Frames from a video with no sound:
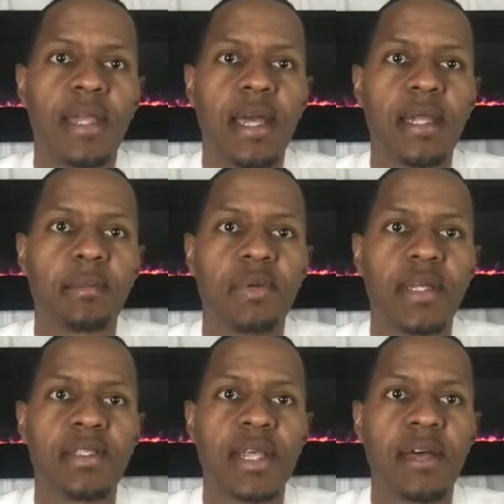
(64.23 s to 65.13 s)
kind of breaks
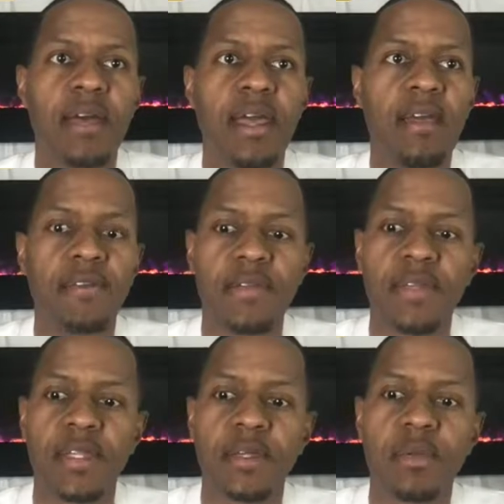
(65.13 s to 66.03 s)
down
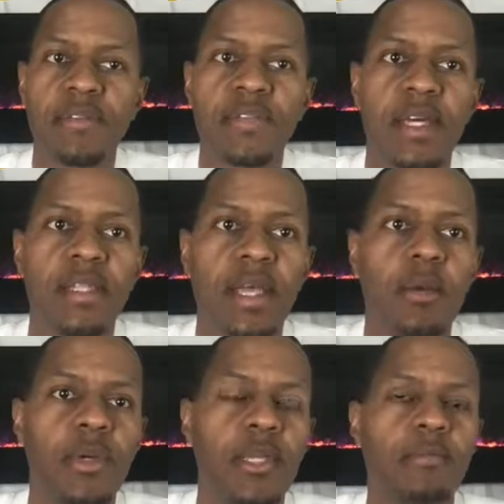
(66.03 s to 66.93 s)
everything that we've done that
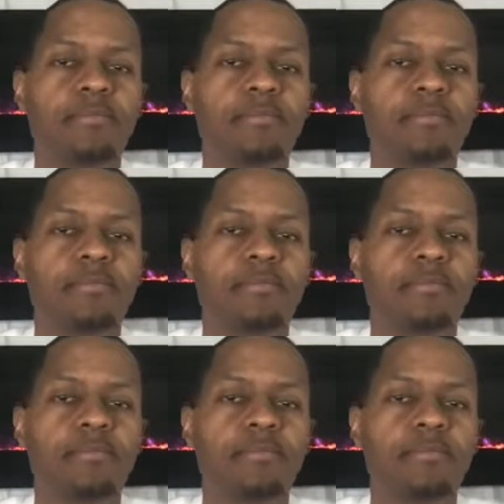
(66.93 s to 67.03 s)
week.